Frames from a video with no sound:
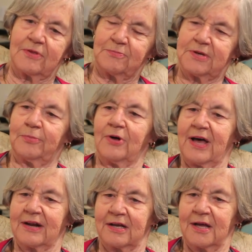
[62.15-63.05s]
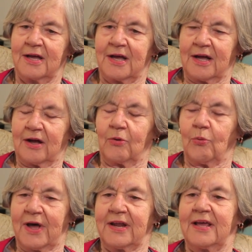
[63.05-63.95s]
the people had a, a
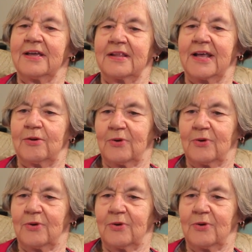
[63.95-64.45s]
wedding and they